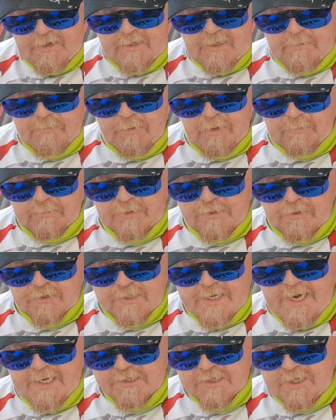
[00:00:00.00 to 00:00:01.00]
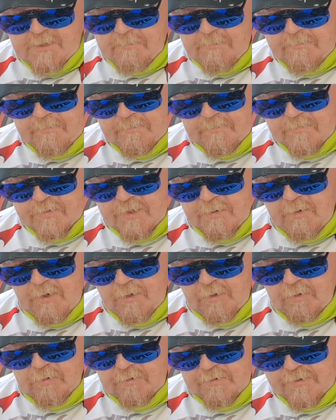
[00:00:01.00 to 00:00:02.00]
you probably just ask him, see
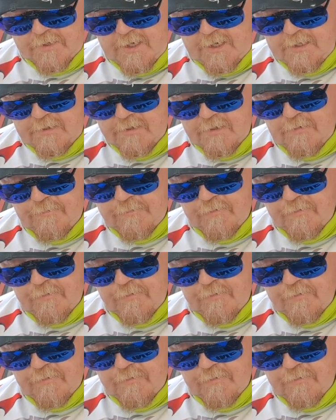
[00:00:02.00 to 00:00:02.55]
what colours he can do